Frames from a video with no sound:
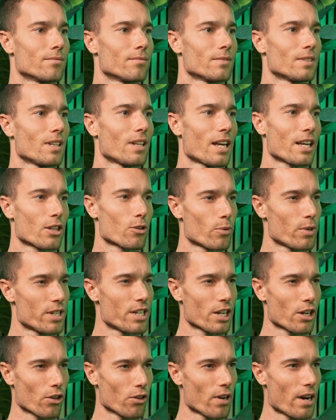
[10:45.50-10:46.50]
Like the
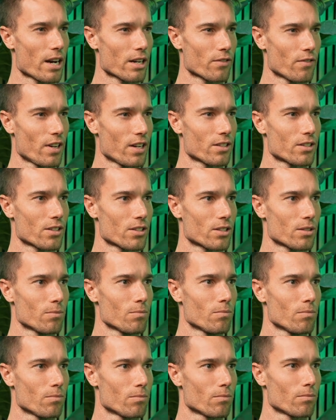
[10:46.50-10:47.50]
reticular activating system?
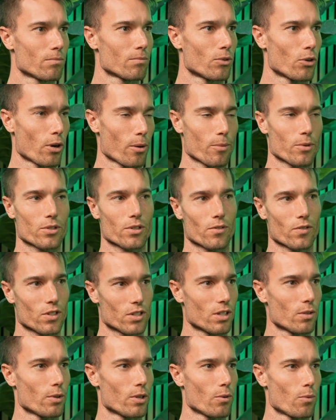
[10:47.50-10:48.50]
Program yourself to
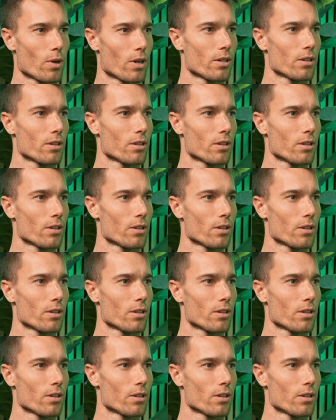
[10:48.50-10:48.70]
see what you want?